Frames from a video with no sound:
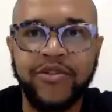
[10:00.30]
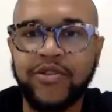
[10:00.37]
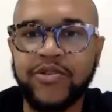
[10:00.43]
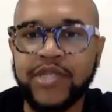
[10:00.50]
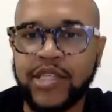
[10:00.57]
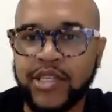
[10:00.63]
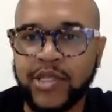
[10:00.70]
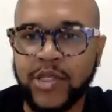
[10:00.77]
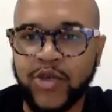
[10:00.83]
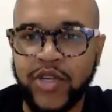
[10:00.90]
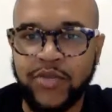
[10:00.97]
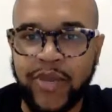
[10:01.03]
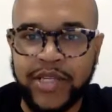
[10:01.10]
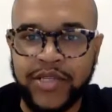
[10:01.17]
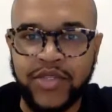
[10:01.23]
noticing a trend
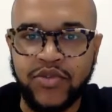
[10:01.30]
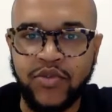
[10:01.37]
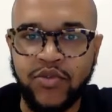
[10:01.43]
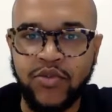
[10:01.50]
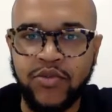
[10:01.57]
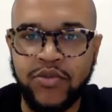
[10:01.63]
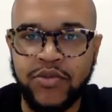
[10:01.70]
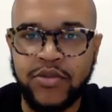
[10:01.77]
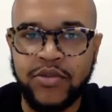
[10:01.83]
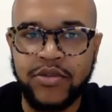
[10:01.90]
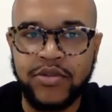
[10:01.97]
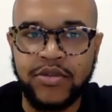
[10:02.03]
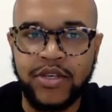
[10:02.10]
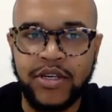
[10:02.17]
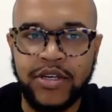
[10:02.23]
at my school,
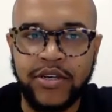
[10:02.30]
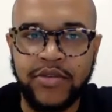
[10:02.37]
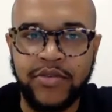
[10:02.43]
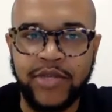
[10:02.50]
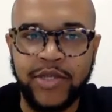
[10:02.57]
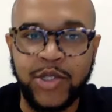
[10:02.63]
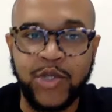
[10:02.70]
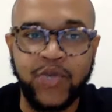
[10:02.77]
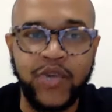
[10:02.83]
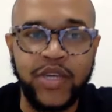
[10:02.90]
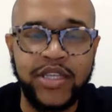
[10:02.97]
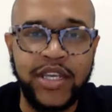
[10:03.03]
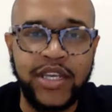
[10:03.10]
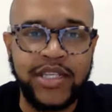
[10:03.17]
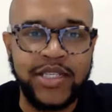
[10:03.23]
a
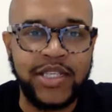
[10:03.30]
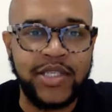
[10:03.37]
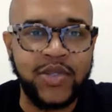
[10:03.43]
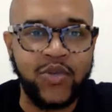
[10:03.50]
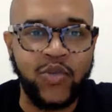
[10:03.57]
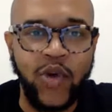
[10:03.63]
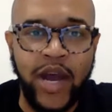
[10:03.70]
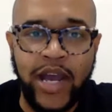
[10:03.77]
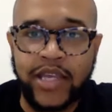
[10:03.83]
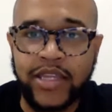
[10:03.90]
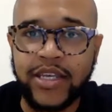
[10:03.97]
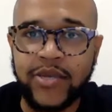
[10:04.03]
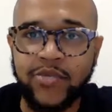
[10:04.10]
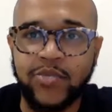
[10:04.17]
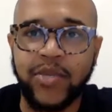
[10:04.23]
trend that exists
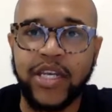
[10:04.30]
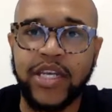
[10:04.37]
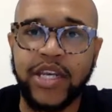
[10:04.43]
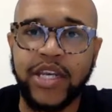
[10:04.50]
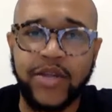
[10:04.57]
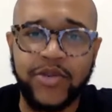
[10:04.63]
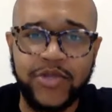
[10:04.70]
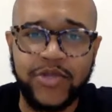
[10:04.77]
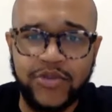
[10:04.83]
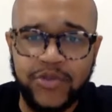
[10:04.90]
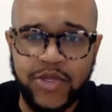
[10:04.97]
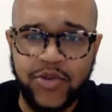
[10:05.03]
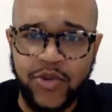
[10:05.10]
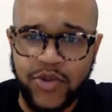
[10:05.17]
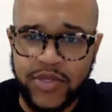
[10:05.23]
widely at many other
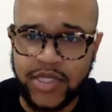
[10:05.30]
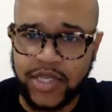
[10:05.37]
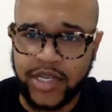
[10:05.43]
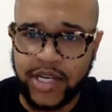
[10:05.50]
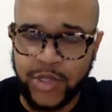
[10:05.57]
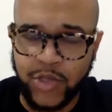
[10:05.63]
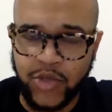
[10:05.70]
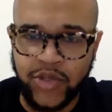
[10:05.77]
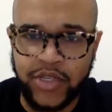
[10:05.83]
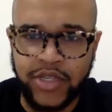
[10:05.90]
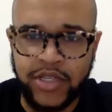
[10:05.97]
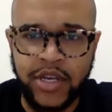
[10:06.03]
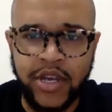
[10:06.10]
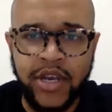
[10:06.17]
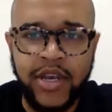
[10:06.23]
schools across the
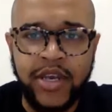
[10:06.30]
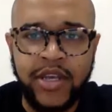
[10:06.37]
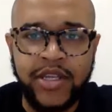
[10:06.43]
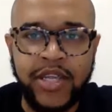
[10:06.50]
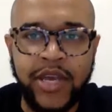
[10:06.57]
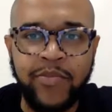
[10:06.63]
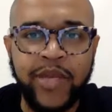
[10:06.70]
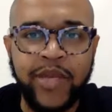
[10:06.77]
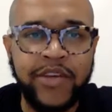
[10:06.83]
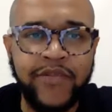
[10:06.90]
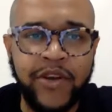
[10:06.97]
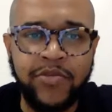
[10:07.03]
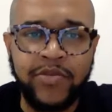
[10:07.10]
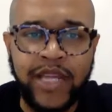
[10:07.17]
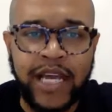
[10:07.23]
country, that many of
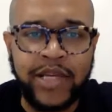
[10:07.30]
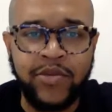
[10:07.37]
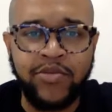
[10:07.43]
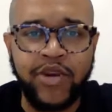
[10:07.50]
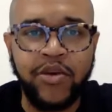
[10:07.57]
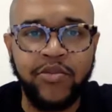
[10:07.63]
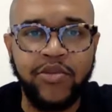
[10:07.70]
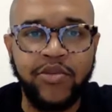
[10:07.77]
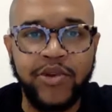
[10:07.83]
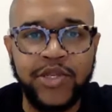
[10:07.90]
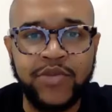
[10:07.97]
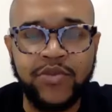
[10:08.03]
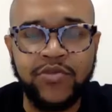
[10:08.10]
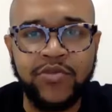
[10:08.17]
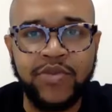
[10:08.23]
our Black and brown
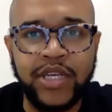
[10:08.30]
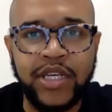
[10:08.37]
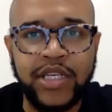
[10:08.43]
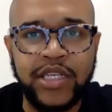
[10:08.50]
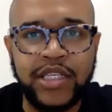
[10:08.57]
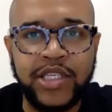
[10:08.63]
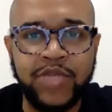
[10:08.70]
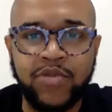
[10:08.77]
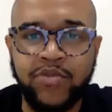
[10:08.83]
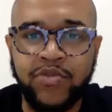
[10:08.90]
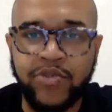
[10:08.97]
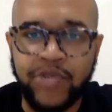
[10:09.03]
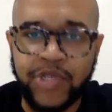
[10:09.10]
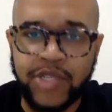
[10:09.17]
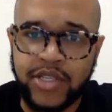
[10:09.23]
boys were being
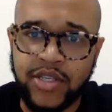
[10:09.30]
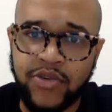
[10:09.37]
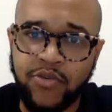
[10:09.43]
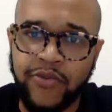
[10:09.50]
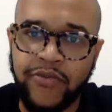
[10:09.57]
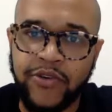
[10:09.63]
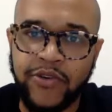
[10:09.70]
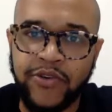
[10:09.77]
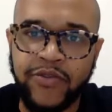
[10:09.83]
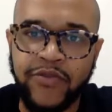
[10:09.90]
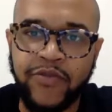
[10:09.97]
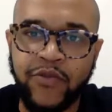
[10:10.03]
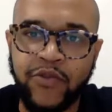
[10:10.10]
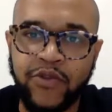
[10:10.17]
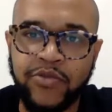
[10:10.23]
disproportionately referred
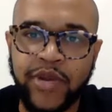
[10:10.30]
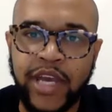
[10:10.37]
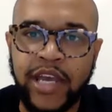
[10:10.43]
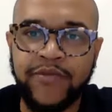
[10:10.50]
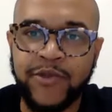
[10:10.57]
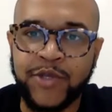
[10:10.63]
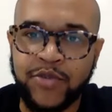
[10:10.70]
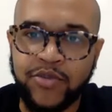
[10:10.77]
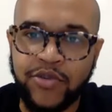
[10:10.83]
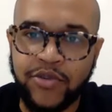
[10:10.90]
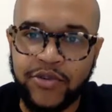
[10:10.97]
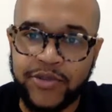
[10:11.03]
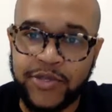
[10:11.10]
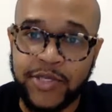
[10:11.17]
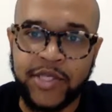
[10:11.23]
for behavior
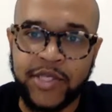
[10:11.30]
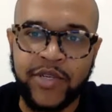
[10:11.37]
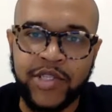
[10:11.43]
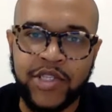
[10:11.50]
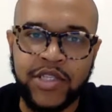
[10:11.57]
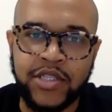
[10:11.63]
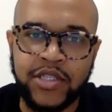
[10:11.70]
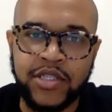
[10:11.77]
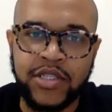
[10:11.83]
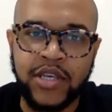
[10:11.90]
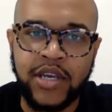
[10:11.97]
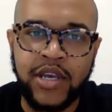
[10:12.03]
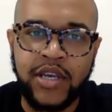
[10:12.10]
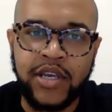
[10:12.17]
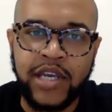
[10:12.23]
support or suspensions,
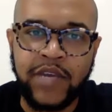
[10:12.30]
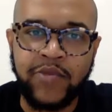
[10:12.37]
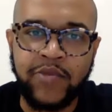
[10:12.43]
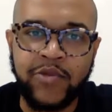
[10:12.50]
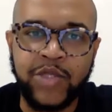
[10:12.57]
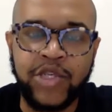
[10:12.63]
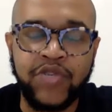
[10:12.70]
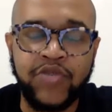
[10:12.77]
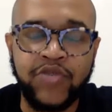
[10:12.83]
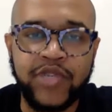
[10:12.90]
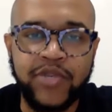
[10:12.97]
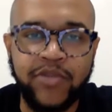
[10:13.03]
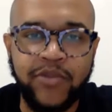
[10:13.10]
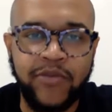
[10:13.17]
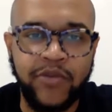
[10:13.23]
and were generally
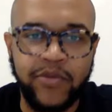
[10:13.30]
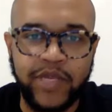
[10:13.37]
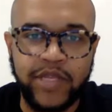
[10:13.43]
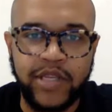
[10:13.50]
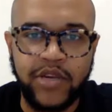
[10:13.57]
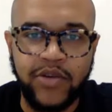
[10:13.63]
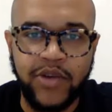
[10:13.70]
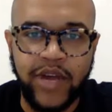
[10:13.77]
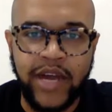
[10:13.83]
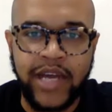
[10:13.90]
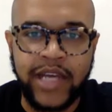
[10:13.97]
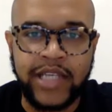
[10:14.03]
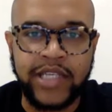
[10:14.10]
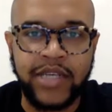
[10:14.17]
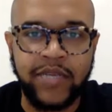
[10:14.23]
performing lower
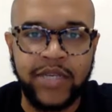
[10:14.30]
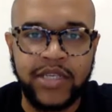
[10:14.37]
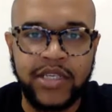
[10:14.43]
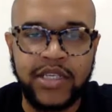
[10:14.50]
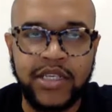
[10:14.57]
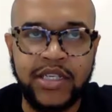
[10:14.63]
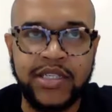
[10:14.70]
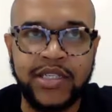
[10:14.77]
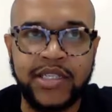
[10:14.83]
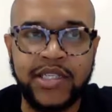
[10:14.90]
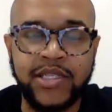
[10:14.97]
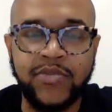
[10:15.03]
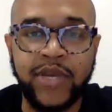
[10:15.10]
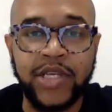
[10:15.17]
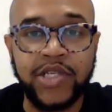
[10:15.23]
academically,
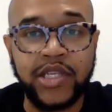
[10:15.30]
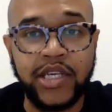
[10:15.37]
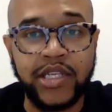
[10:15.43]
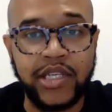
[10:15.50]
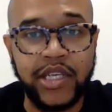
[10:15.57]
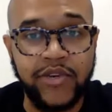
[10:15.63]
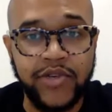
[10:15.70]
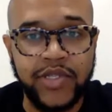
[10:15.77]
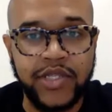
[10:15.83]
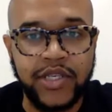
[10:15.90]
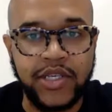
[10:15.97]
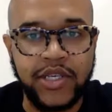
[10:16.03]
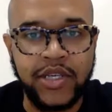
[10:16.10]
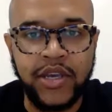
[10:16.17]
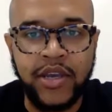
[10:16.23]
especially in
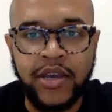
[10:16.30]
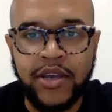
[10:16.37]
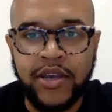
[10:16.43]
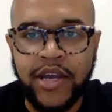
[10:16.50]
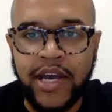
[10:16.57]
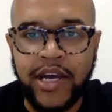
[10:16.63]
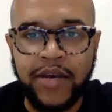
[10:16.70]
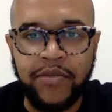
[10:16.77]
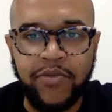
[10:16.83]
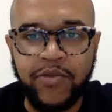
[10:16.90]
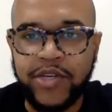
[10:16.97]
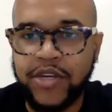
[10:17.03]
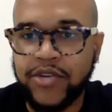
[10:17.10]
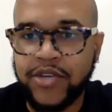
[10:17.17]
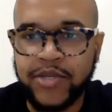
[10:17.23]
literacy. And we
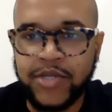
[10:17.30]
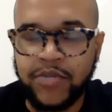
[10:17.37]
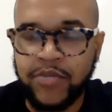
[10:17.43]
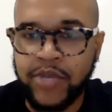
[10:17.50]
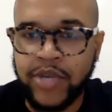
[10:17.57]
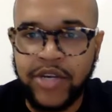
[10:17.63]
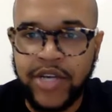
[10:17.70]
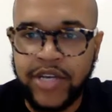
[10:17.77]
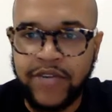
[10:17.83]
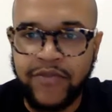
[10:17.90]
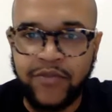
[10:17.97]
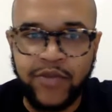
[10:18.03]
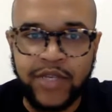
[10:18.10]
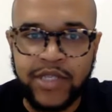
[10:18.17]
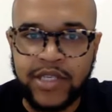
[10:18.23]
know there's a myriad of
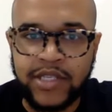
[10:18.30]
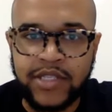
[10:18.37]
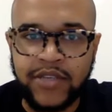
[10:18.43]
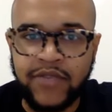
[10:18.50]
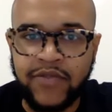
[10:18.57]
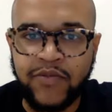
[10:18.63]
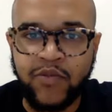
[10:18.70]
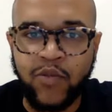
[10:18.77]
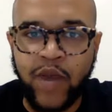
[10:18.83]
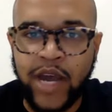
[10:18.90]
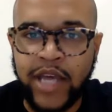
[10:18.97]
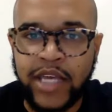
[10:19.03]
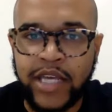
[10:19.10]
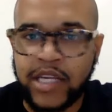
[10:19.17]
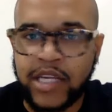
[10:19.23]
reasons of
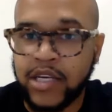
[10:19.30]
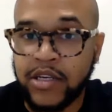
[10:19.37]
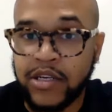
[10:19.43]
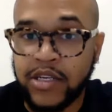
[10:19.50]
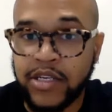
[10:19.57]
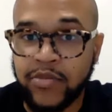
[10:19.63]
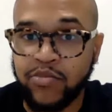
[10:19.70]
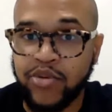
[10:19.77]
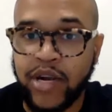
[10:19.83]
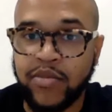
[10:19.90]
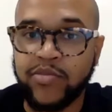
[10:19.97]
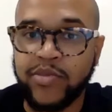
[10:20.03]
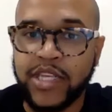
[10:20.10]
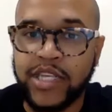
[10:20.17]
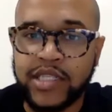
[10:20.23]
why that could and
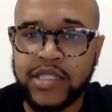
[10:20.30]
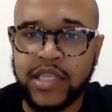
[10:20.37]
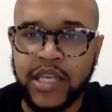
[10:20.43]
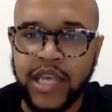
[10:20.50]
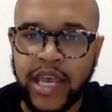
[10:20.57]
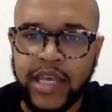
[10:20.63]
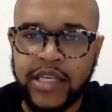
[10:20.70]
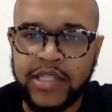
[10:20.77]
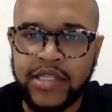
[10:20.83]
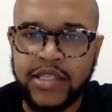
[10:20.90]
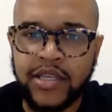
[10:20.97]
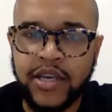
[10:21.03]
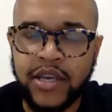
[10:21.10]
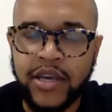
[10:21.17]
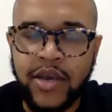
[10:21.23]
probably is the
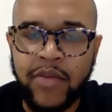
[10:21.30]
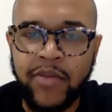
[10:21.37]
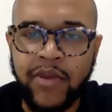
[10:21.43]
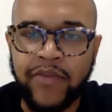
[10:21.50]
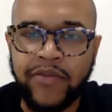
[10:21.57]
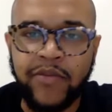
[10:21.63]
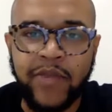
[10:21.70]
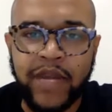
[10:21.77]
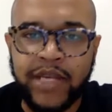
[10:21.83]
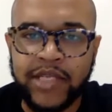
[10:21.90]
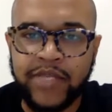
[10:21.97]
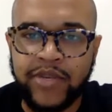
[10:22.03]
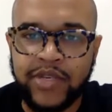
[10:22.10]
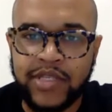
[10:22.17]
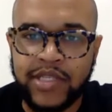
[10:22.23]
case. But from my
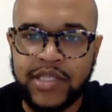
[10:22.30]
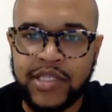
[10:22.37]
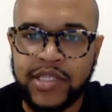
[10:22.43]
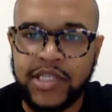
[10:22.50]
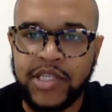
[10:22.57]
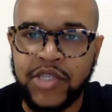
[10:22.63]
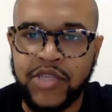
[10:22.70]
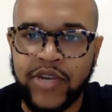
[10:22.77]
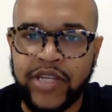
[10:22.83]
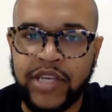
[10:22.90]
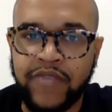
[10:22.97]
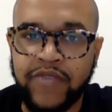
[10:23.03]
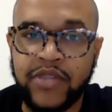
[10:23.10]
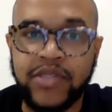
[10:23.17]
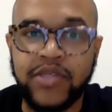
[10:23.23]
experience as a teacher, I
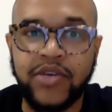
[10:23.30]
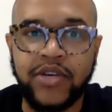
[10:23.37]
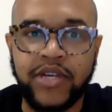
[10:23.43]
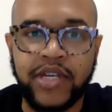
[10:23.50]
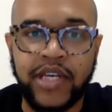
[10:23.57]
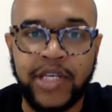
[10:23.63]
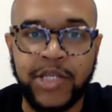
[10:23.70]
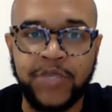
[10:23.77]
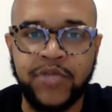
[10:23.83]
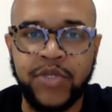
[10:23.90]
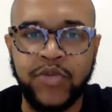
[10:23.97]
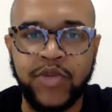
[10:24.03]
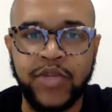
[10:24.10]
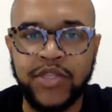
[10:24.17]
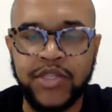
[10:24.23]
definitely saw a connection
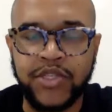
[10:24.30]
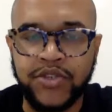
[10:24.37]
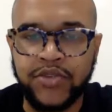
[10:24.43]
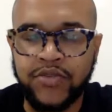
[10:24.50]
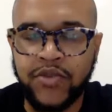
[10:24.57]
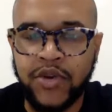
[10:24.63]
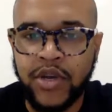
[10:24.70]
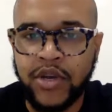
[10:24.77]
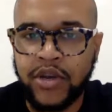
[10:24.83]
between the two.